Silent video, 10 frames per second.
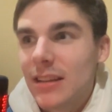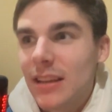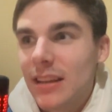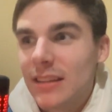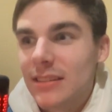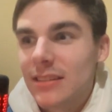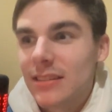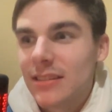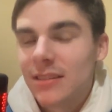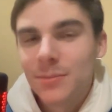And it's
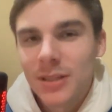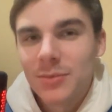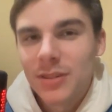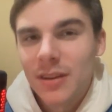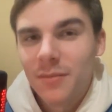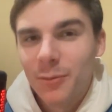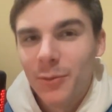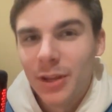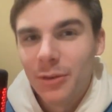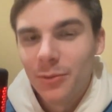sometimes tough, but
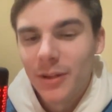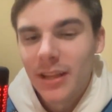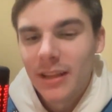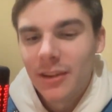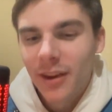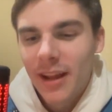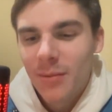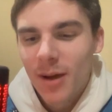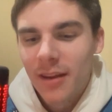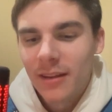when you get in your head
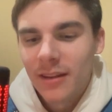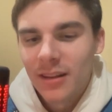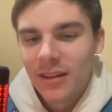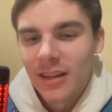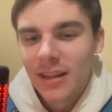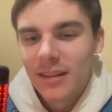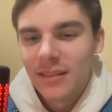about it and you're like,